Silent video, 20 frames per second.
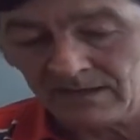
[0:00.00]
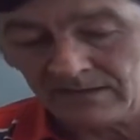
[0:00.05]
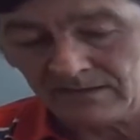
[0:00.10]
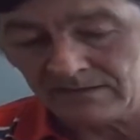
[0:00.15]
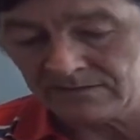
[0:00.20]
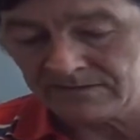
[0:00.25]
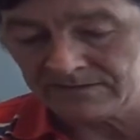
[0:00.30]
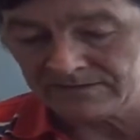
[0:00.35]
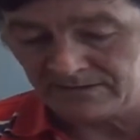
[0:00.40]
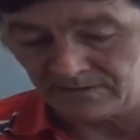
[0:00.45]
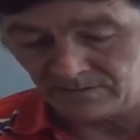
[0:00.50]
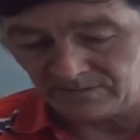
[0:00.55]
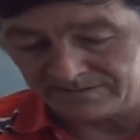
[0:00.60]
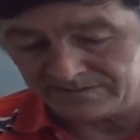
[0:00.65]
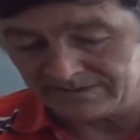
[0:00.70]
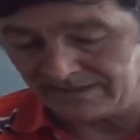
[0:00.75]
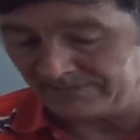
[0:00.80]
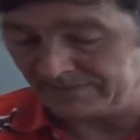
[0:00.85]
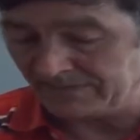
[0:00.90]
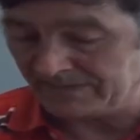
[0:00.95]
Also,
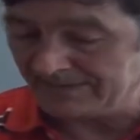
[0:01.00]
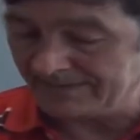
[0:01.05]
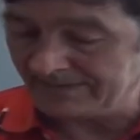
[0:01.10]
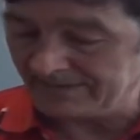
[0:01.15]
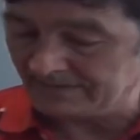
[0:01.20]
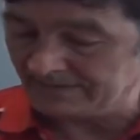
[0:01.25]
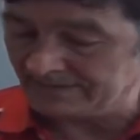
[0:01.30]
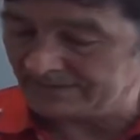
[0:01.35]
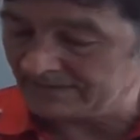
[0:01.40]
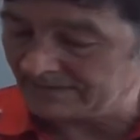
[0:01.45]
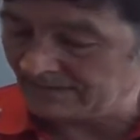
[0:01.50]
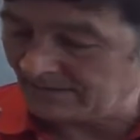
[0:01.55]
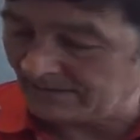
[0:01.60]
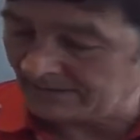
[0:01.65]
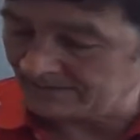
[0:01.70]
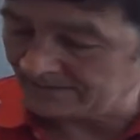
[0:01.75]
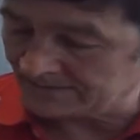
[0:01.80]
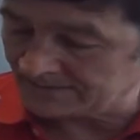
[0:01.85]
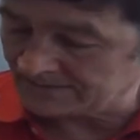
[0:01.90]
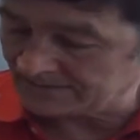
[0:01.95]
what's happened here is
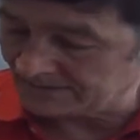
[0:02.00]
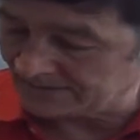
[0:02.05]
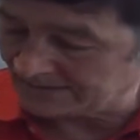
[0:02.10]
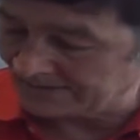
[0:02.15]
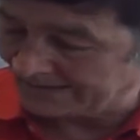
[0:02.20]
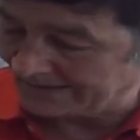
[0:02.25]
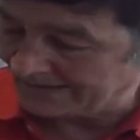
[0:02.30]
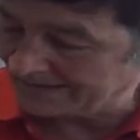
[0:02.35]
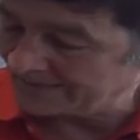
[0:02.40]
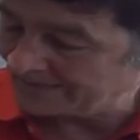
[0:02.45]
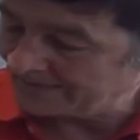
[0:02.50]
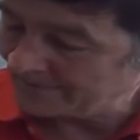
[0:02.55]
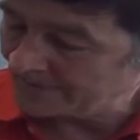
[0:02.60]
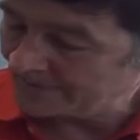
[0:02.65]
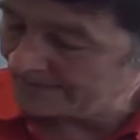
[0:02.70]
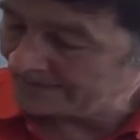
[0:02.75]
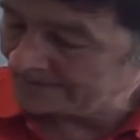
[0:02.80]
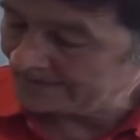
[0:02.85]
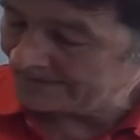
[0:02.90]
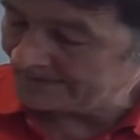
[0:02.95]
on the side
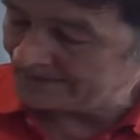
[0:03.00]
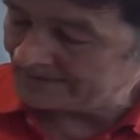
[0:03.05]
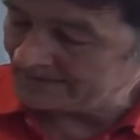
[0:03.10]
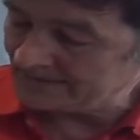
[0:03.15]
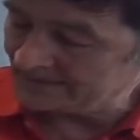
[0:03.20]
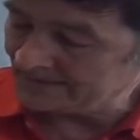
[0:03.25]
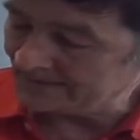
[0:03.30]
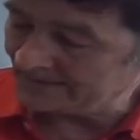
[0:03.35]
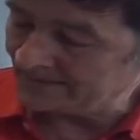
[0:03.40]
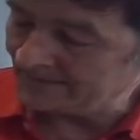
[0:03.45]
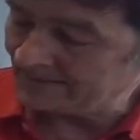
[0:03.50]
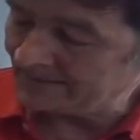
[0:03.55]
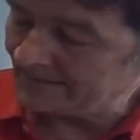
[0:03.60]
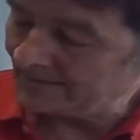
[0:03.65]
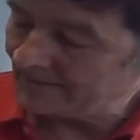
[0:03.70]
is that